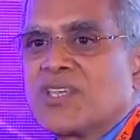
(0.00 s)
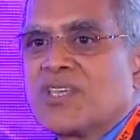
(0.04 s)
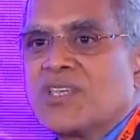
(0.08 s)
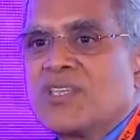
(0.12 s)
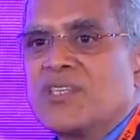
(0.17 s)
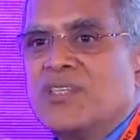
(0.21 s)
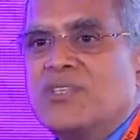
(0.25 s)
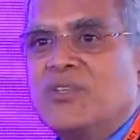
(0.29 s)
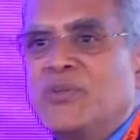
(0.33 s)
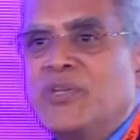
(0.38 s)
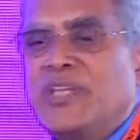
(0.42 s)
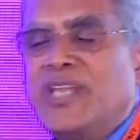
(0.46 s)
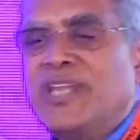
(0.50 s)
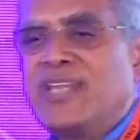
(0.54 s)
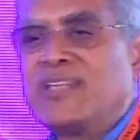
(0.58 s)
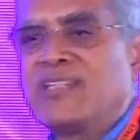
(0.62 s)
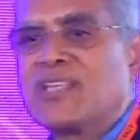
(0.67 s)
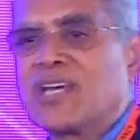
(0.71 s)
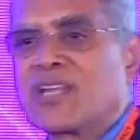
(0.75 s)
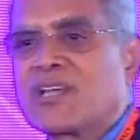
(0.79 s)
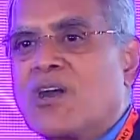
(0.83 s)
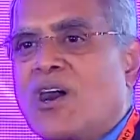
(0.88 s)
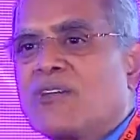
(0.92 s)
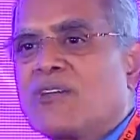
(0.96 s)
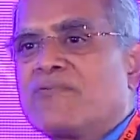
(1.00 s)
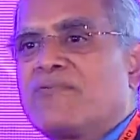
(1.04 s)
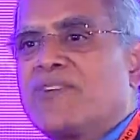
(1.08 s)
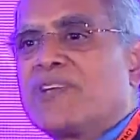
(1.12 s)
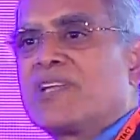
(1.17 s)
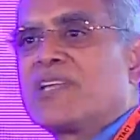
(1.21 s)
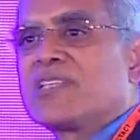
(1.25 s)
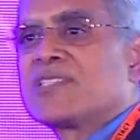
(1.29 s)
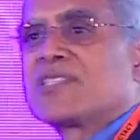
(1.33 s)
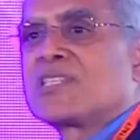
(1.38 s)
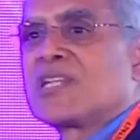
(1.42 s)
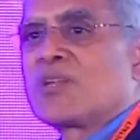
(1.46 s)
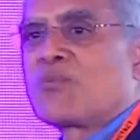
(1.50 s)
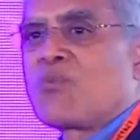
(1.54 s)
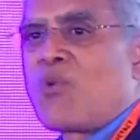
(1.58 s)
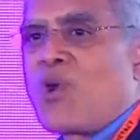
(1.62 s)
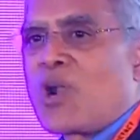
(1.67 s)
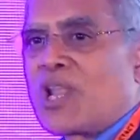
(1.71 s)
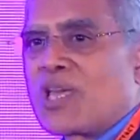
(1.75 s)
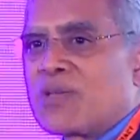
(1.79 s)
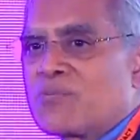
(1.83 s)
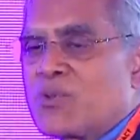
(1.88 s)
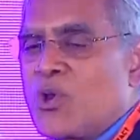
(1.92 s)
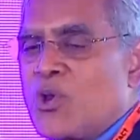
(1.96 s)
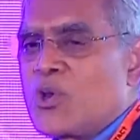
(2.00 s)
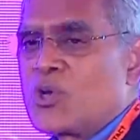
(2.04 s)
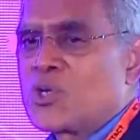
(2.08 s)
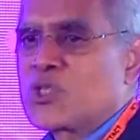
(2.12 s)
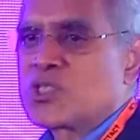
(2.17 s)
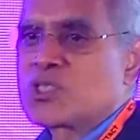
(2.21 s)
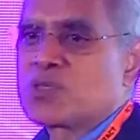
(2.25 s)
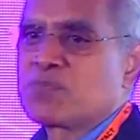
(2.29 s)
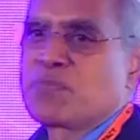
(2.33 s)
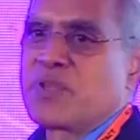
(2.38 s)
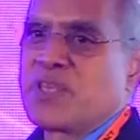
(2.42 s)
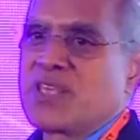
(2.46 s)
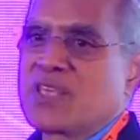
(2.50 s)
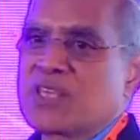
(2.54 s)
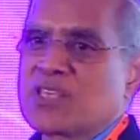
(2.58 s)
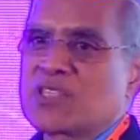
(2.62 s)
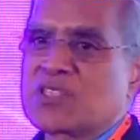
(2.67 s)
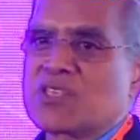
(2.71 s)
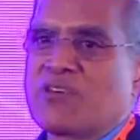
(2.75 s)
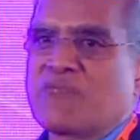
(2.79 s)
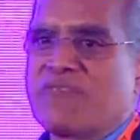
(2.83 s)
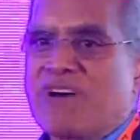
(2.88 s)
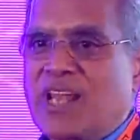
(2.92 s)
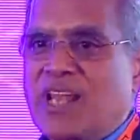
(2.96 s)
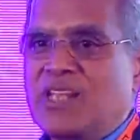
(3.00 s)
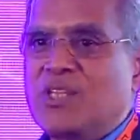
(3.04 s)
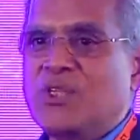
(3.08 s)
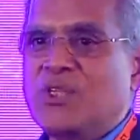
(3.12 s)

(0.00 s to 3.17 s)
You need the confidence that what I'm going to speak is of value